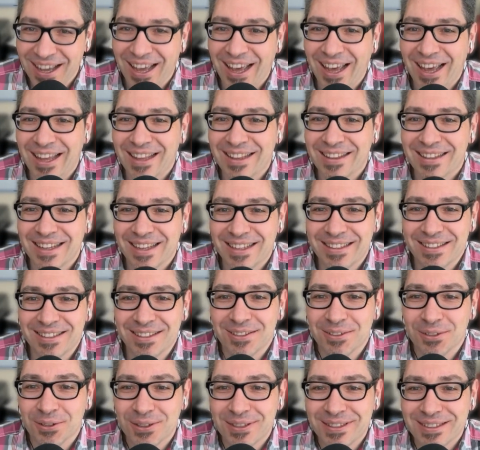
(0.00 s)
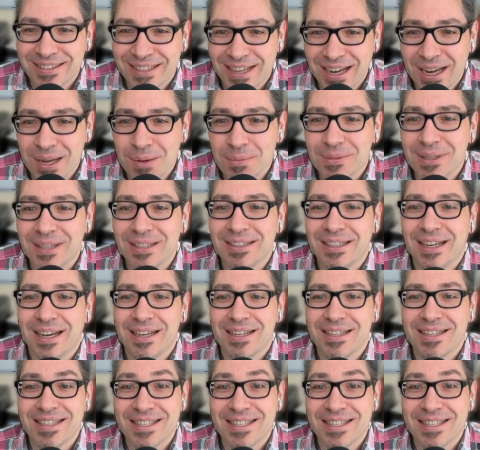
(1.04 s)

and that the time that I